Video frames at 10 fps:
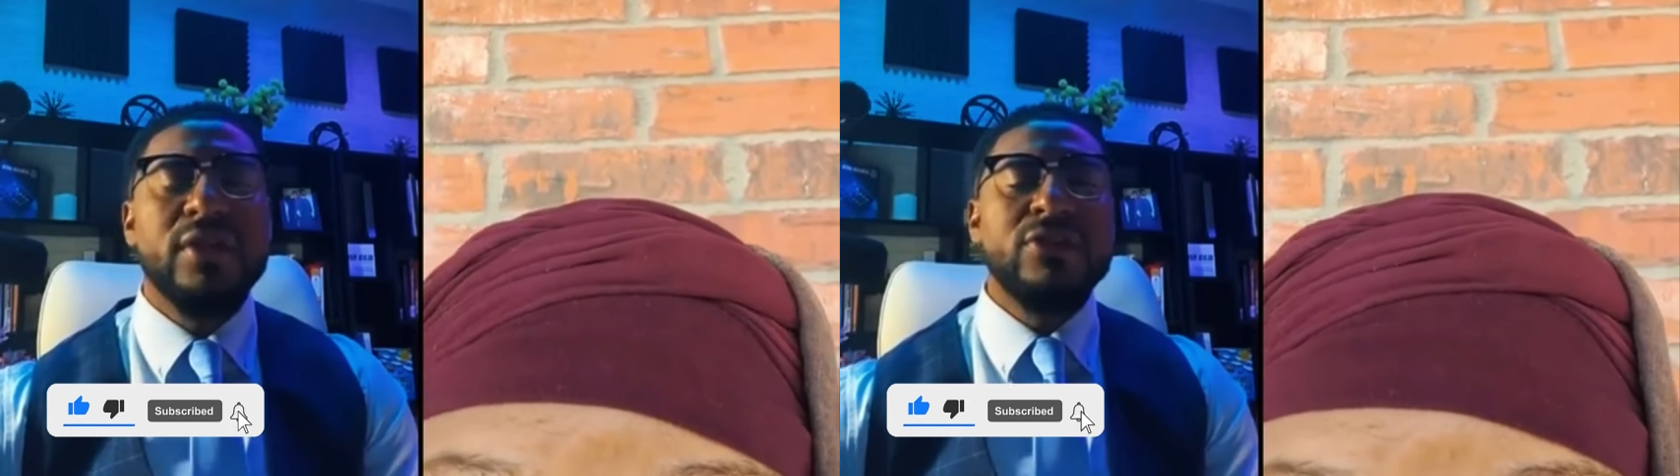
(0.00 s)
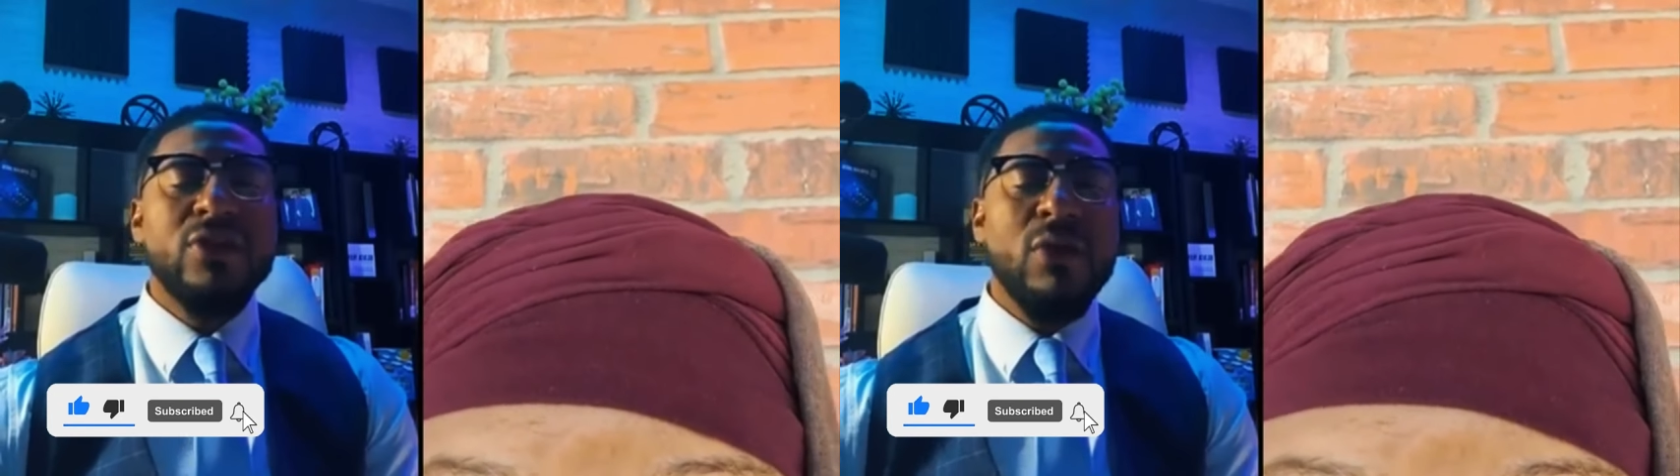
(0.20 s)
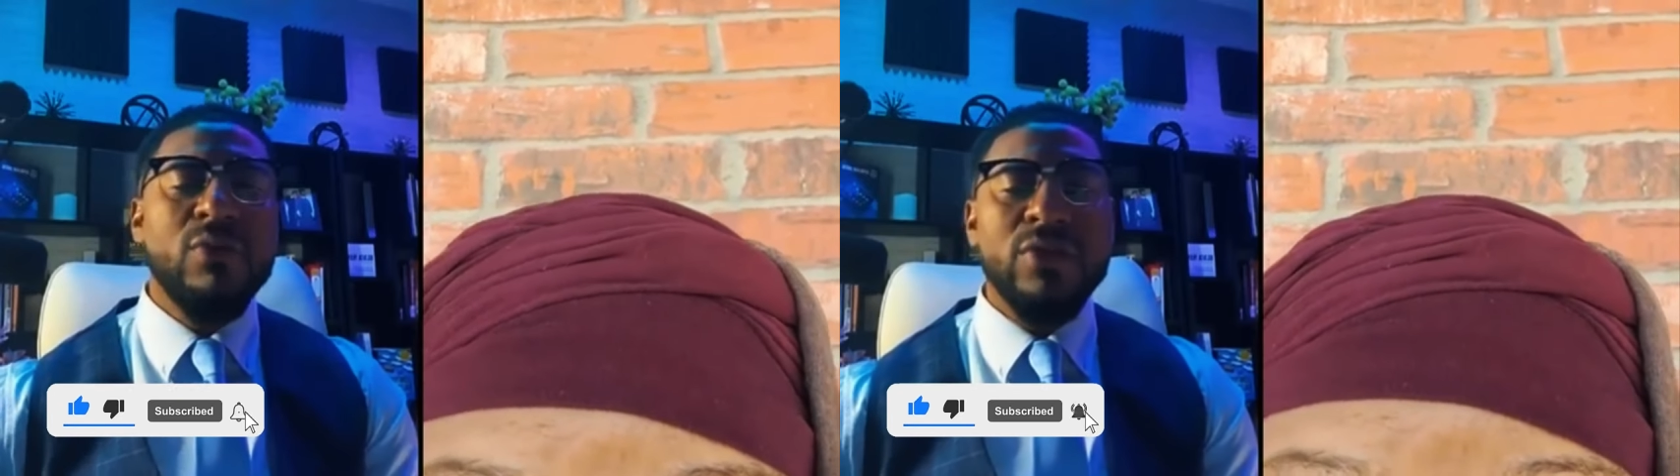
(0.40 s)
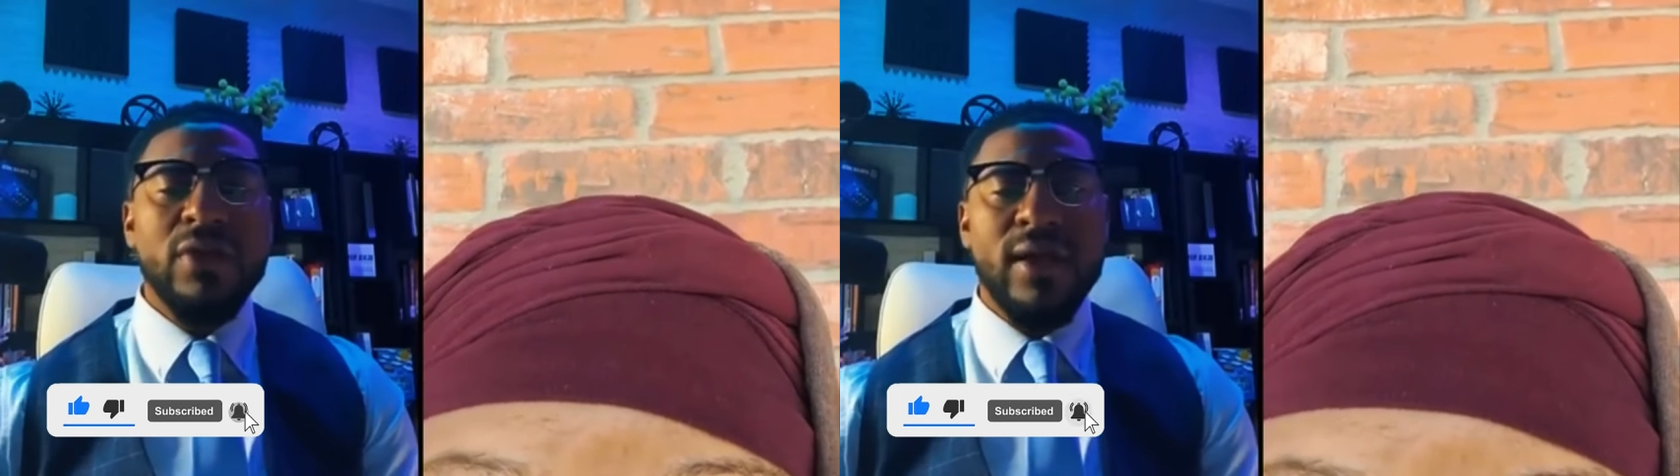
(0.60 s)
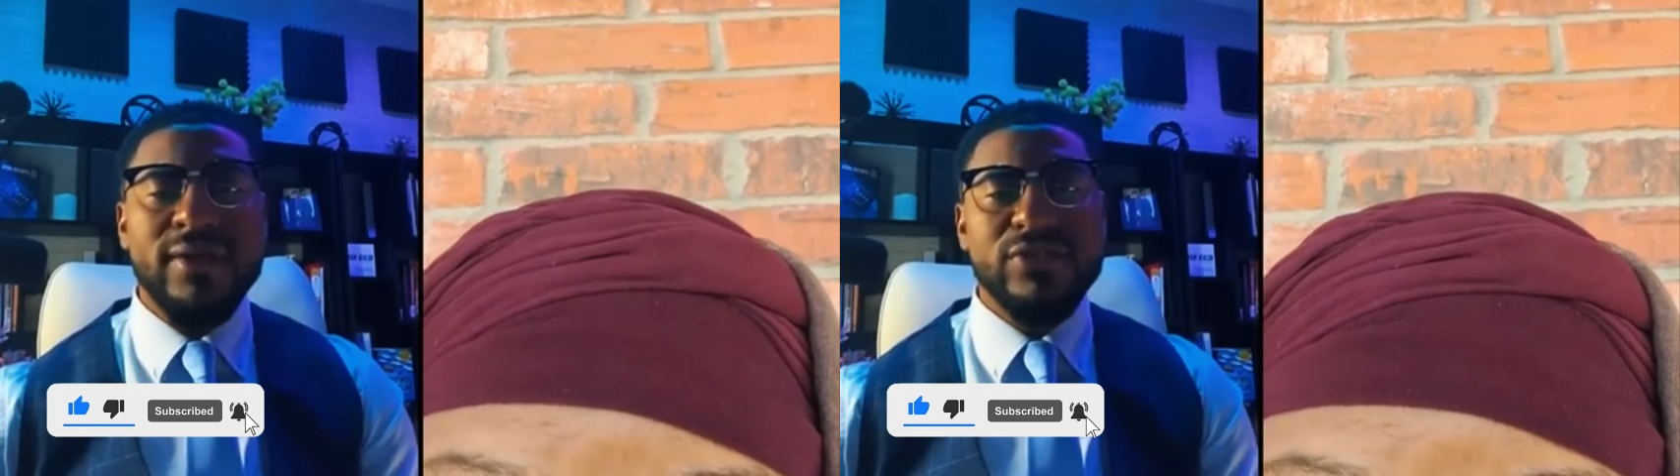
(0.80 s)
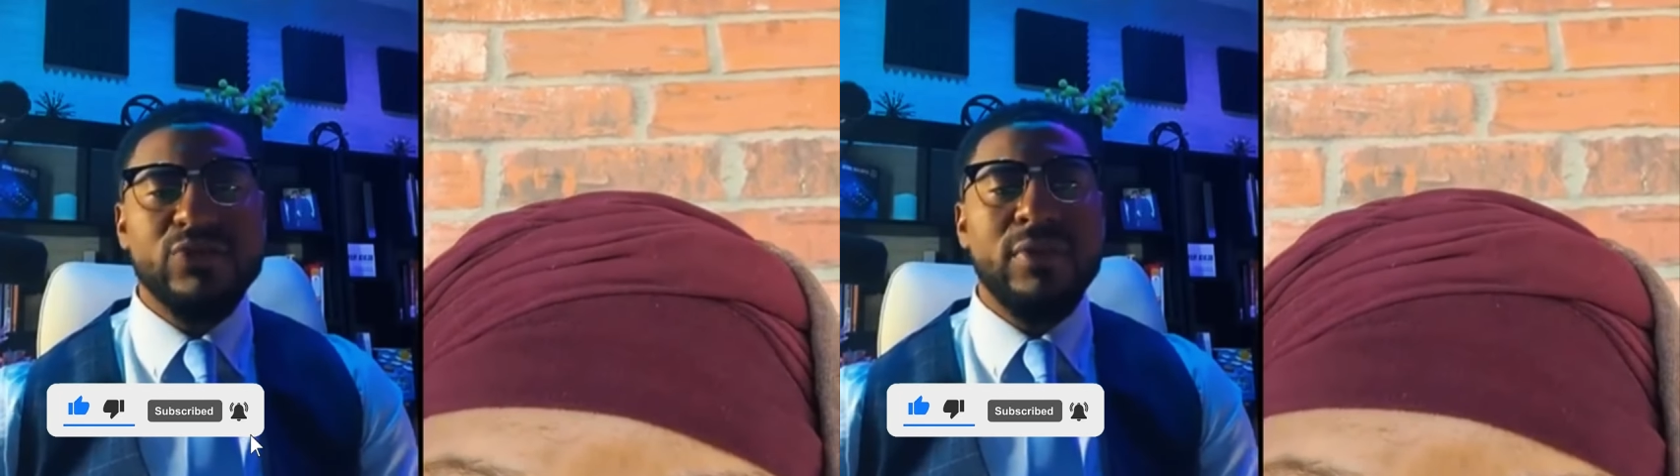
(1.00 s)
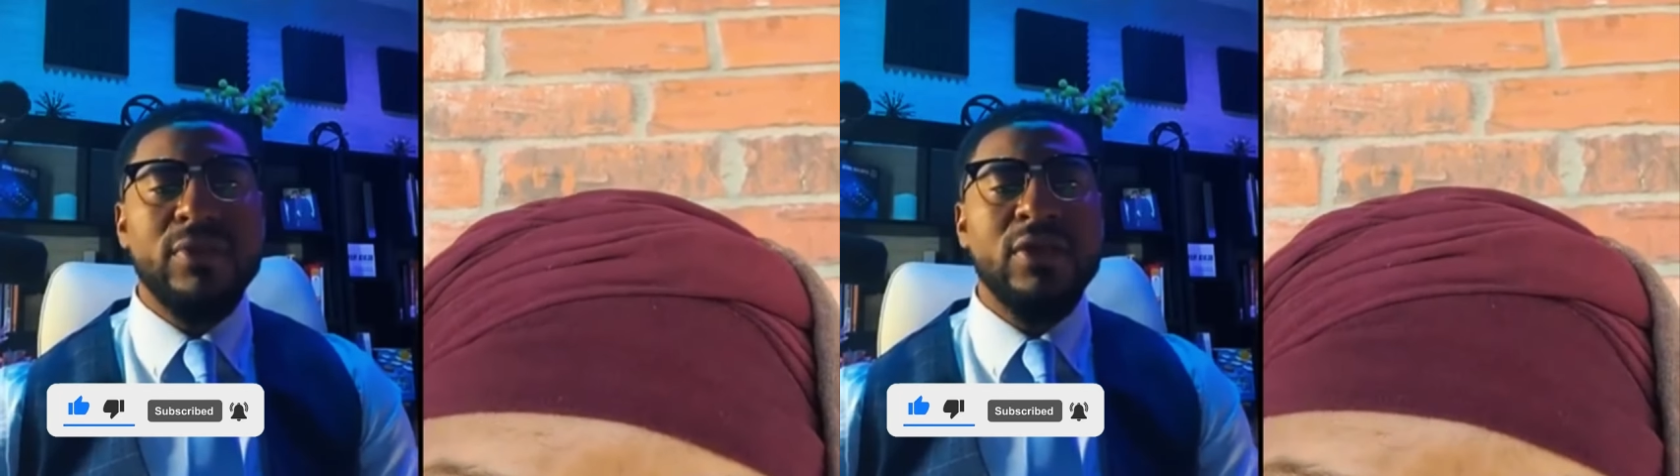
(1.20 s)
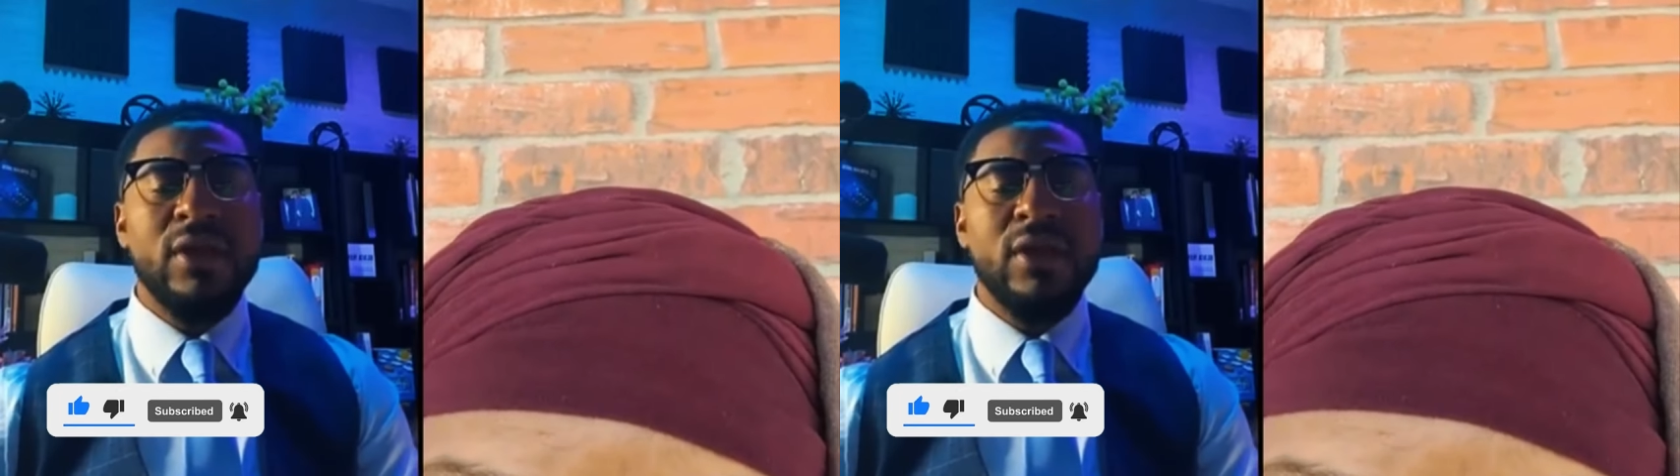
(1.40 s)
Do y'all realize, as women,